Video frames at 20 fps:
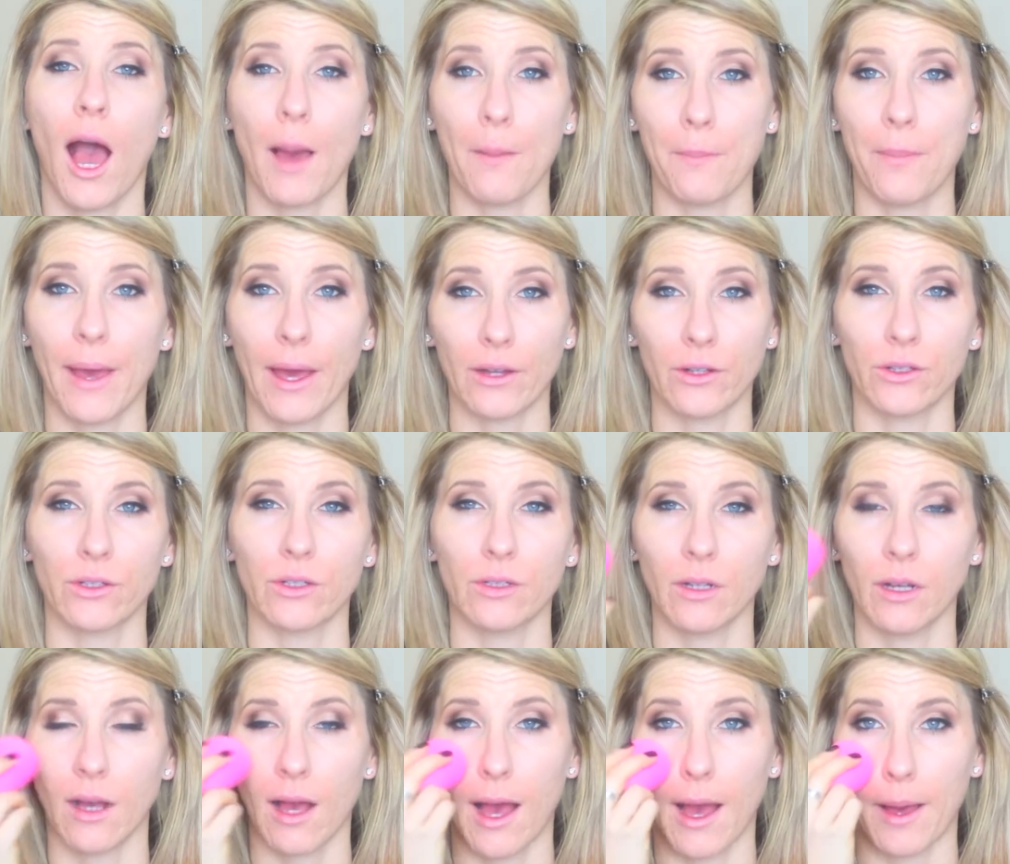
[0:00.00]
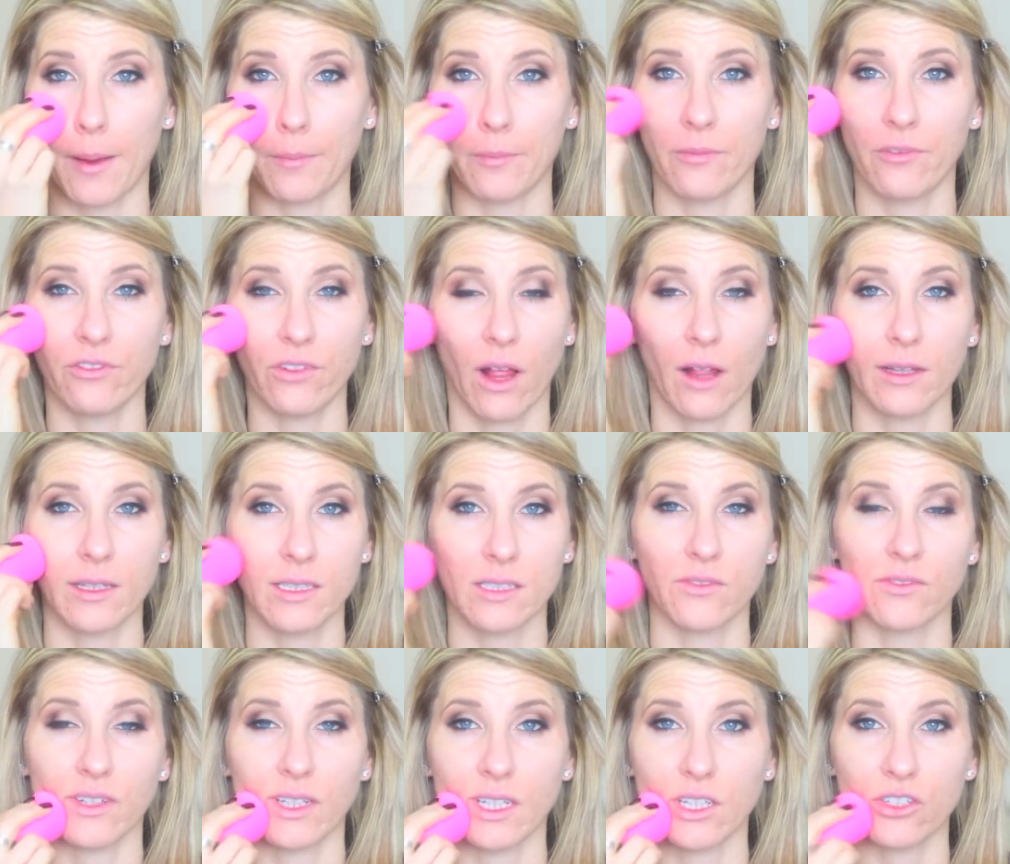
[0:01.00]
a better um, flawless
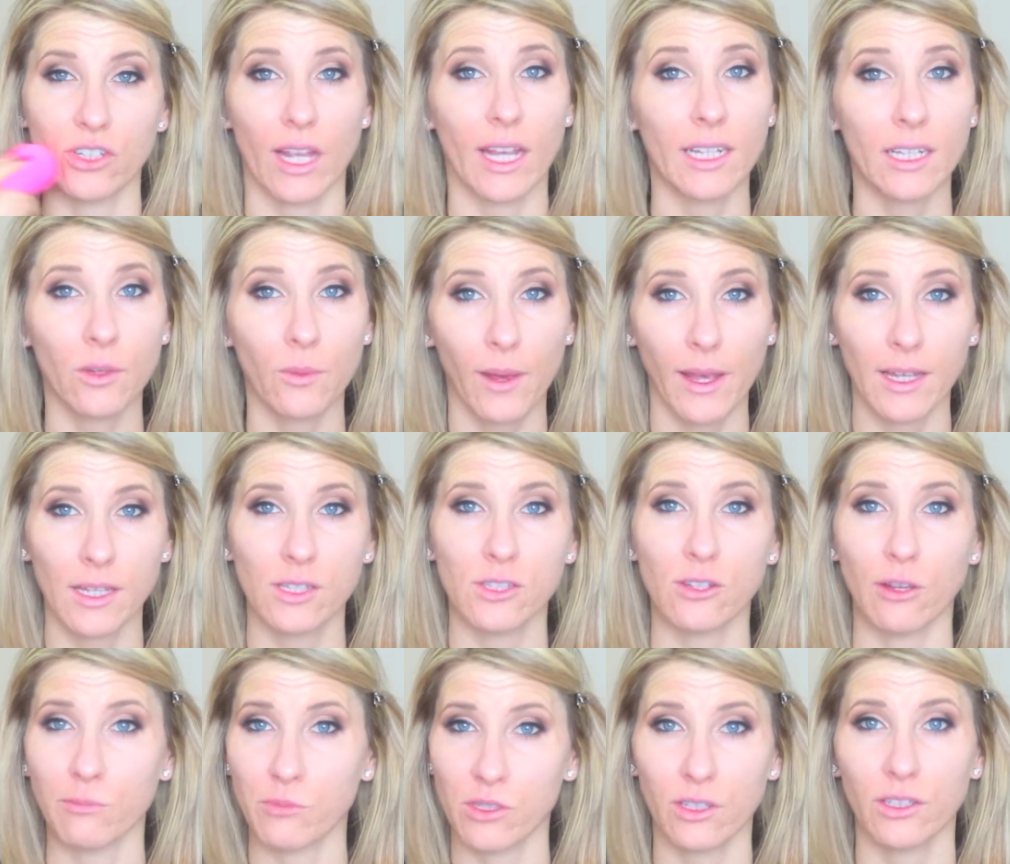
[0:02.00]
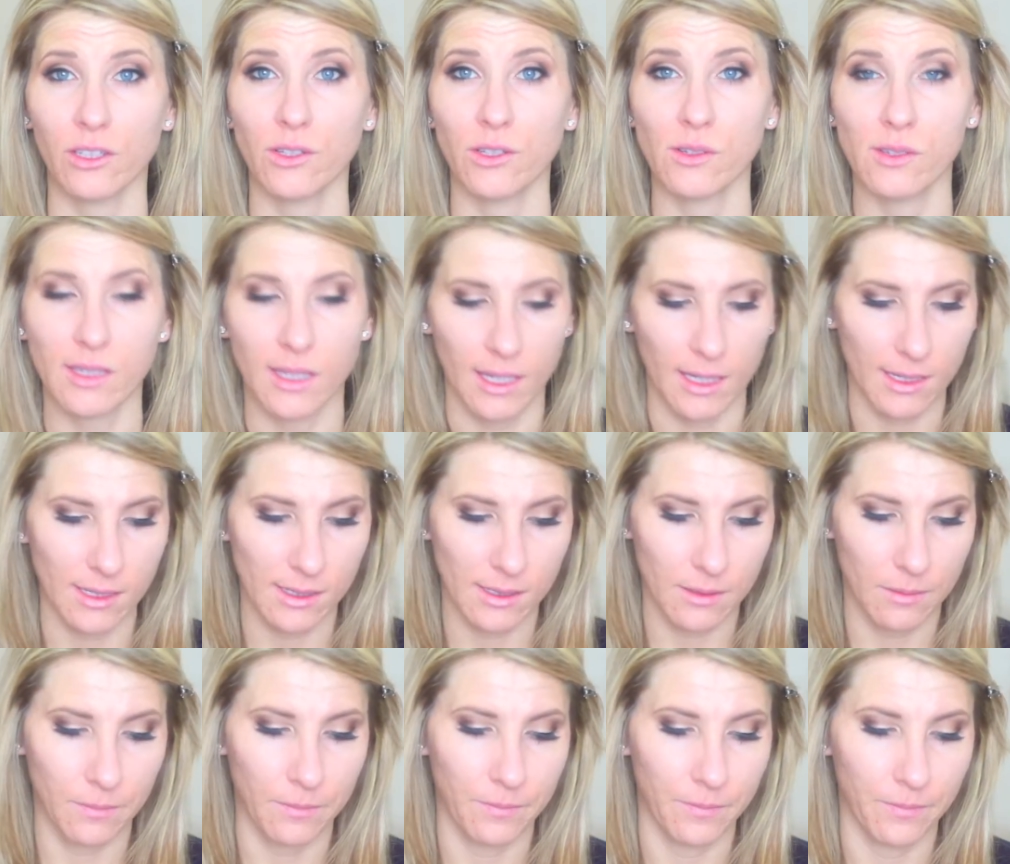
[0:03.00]
finish anyway. So I'm just going to use this.